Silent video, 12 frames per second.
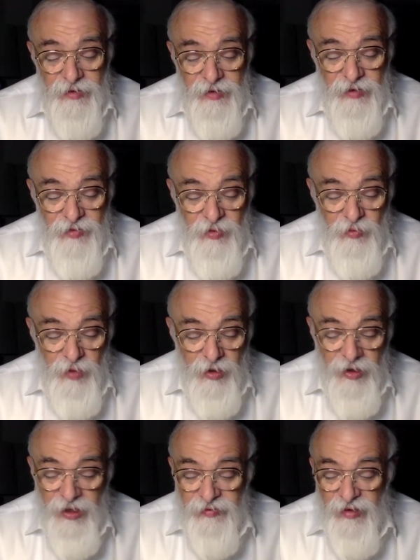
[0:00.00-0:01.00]
of the
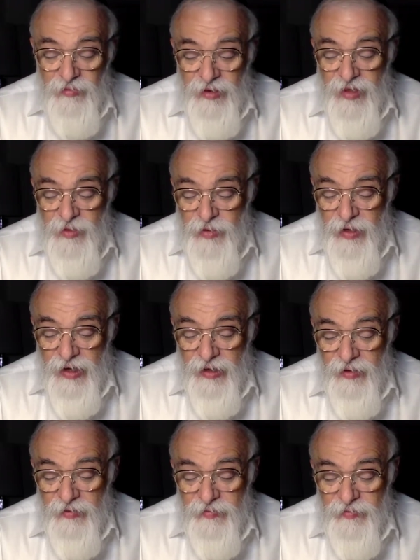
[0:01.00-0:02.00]
moichin v'amidus
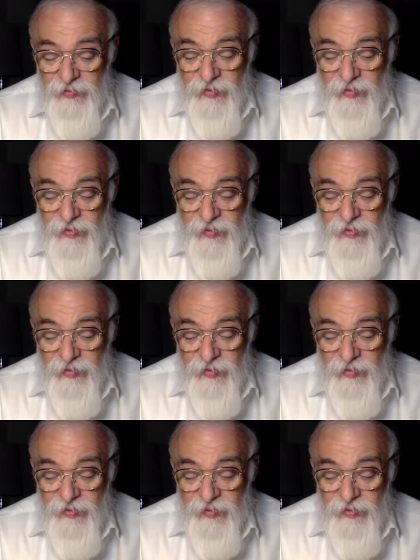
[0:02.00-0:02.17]
behelim.